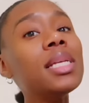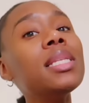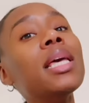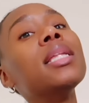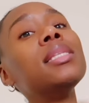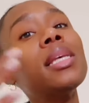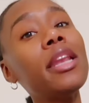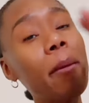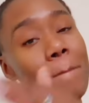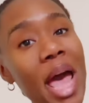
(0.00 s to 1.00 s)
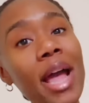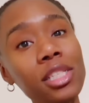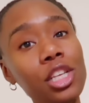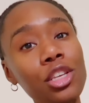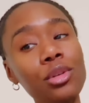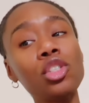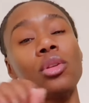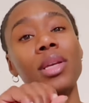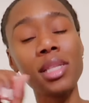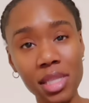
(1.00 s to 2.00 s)
then send it back to you so
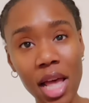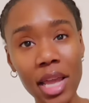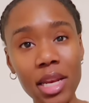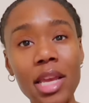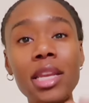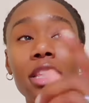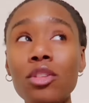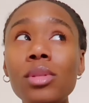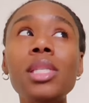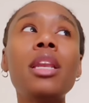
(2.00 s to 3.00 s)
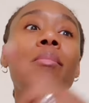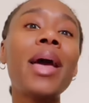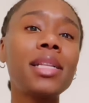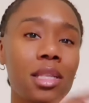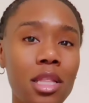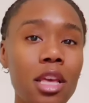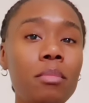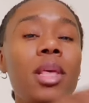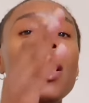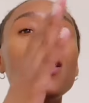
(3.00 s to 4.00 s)
you can sign it, and then you send it back to them.